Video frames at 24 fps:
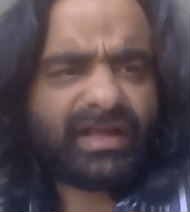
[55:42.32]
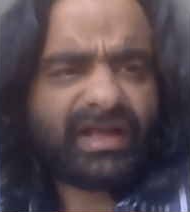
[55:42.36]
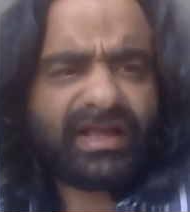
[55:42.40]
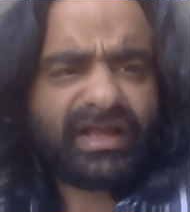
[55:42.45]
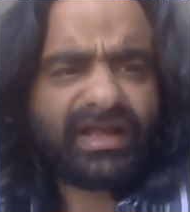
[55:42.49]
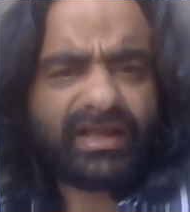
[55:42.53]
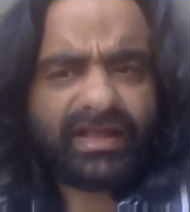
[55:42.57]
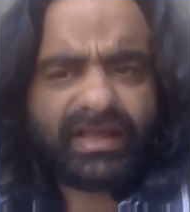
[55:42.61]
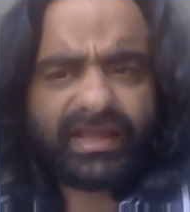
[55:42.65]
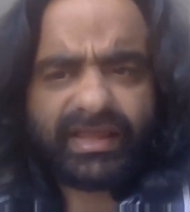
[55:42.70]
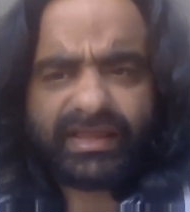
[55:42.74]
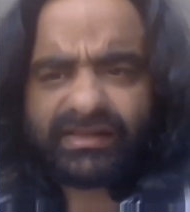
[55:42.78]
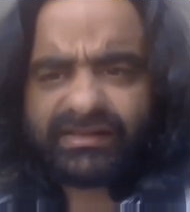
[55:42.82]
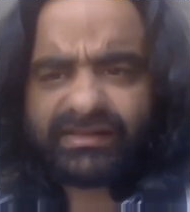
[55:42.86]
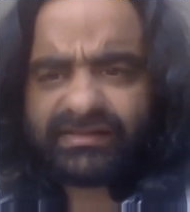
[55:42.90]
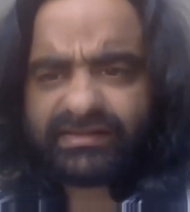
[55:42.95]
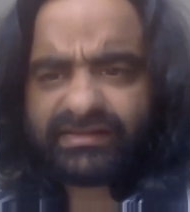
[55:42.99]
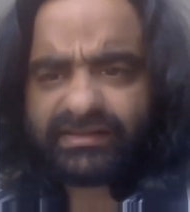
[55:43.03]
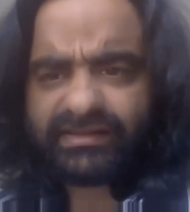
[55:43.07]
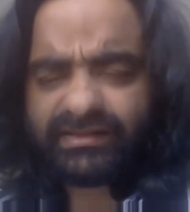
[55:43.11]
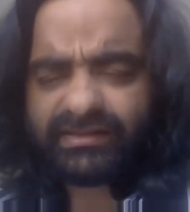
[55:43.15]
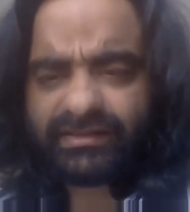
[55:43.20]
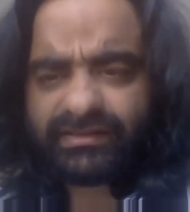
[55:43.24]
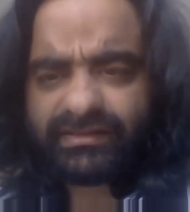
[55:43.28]
I
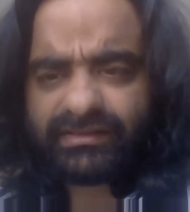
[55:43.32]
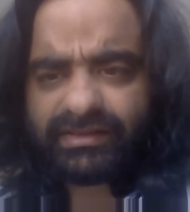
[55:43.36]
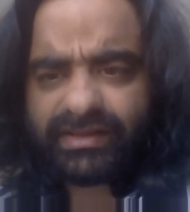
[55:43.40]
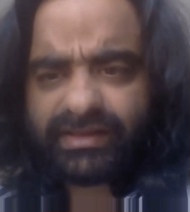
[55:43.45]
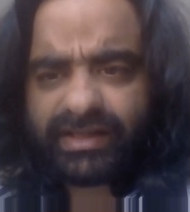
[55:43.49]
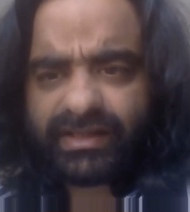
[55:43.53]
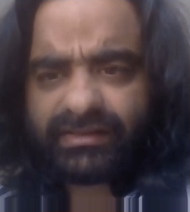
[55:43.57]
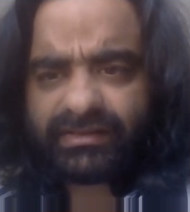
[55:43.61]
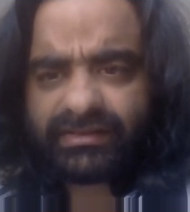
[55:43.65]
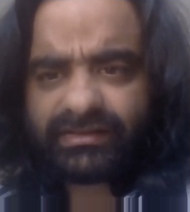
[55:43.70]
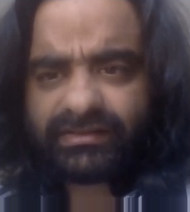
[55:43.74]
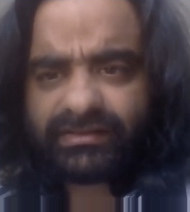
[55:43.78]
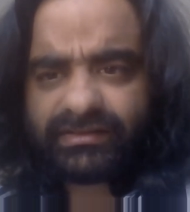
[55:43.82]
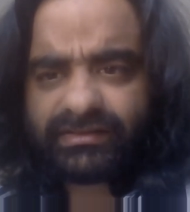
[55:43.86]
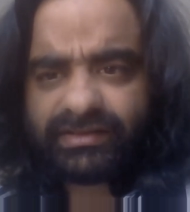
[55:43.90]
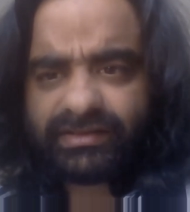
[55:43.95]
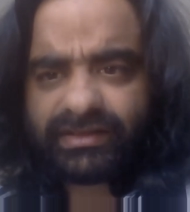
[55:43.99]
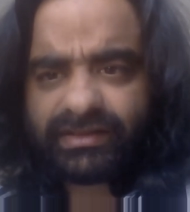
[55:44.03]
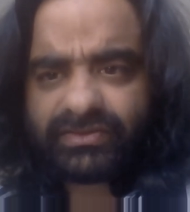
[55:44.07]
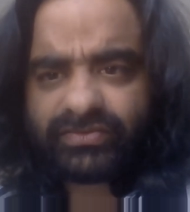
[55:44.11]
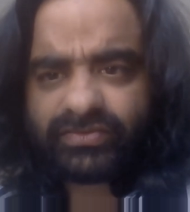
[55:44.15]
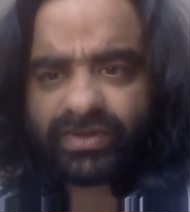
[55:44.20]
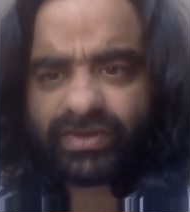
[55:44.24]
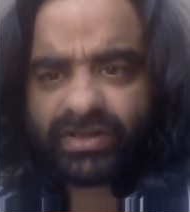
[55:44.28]
guess
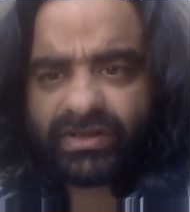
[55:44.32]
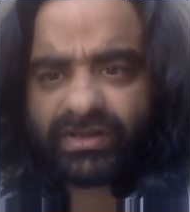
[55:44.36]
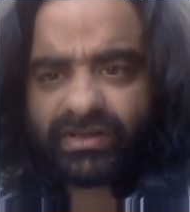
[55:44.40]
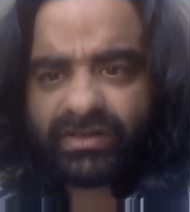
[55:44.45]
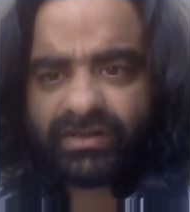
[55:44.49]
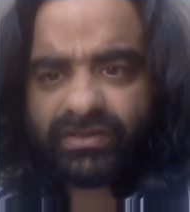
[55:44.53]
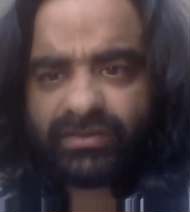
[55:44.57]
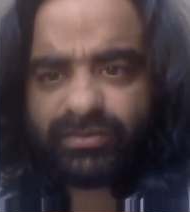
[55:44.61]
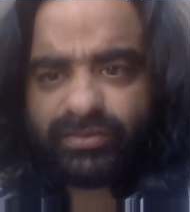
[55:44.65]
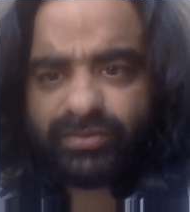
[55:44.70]
that's what